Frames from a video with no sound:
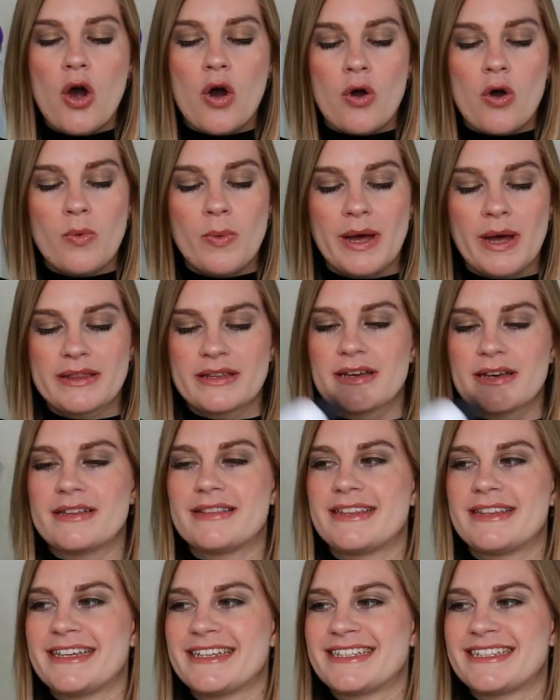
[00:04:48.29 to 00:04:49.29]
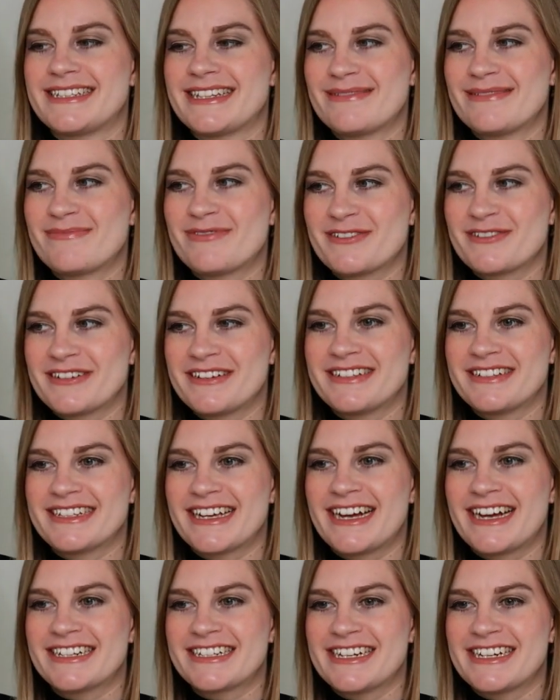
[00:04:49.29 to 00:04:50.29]
or whether this product
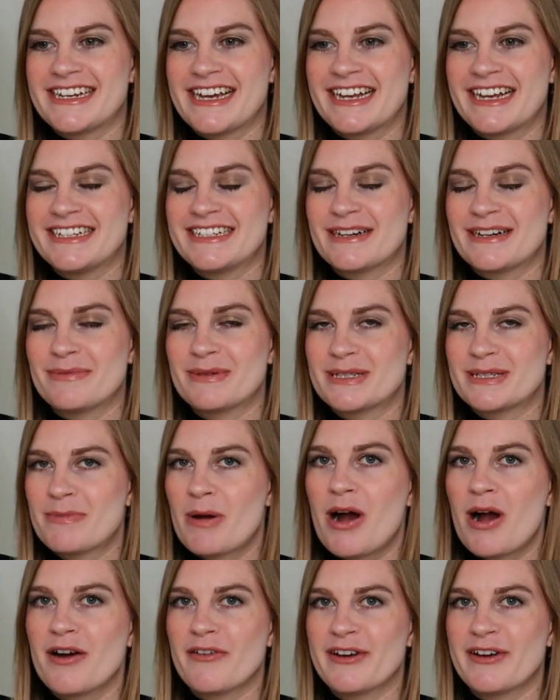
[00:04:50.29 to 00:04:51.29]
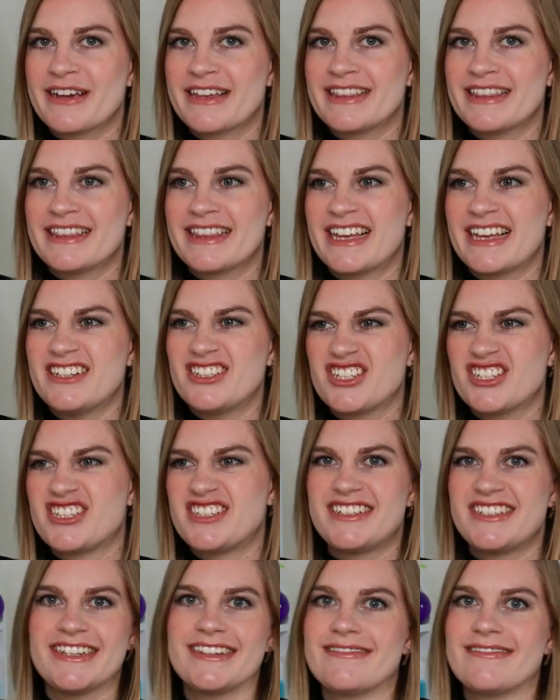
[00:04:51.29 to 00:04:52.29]
actually ended up expiring and then
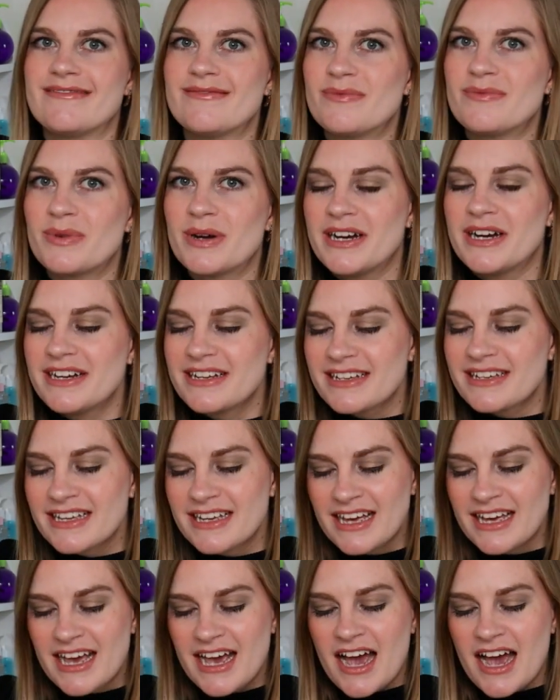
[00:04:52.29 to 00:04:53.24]
just didn't work.